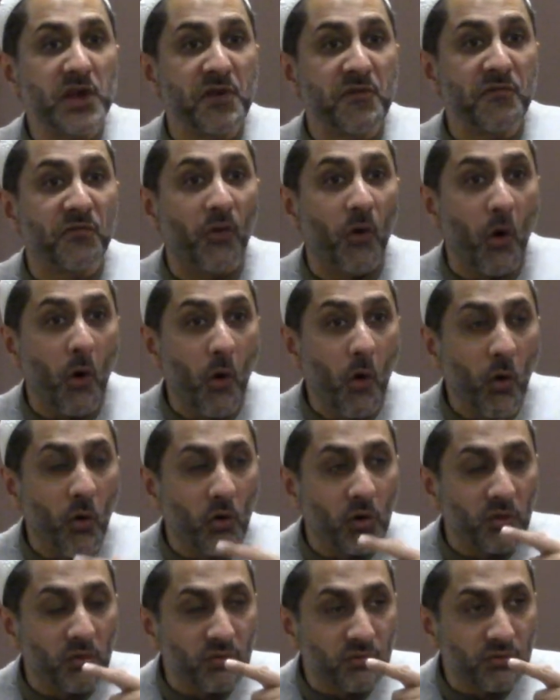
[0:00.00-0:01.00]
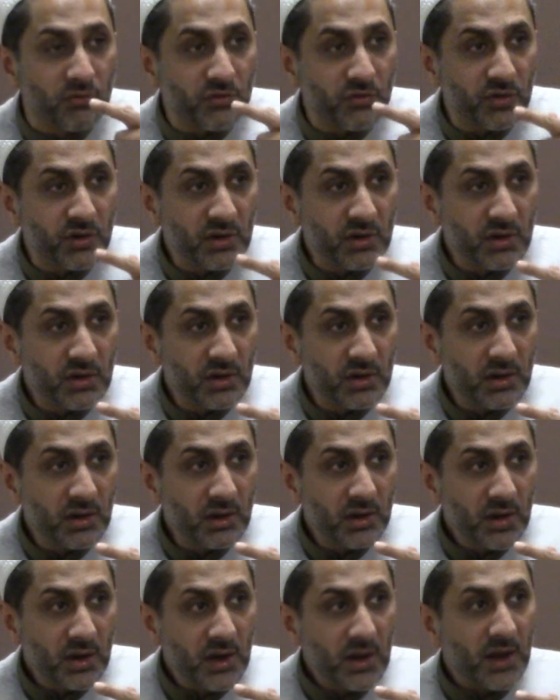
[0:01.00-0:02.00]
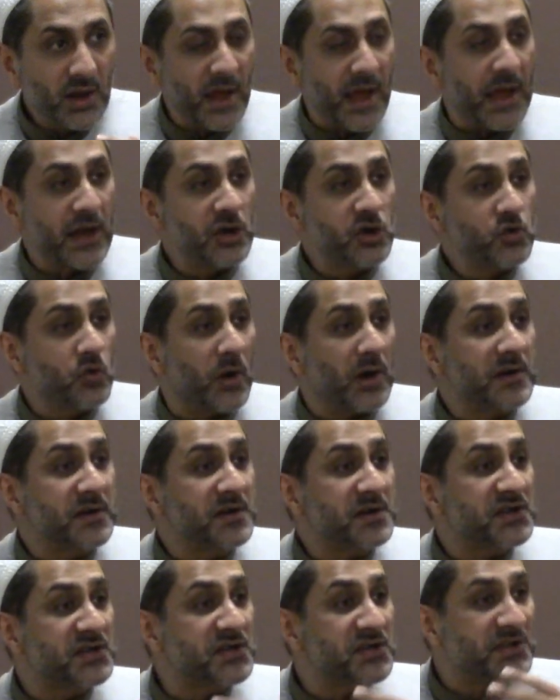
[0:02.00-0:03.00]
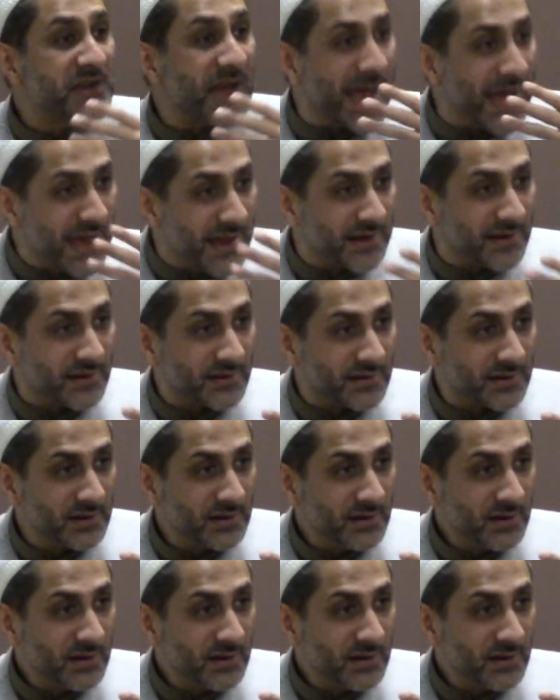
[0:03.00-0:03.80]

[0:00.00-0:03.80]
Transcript: evolve and to understand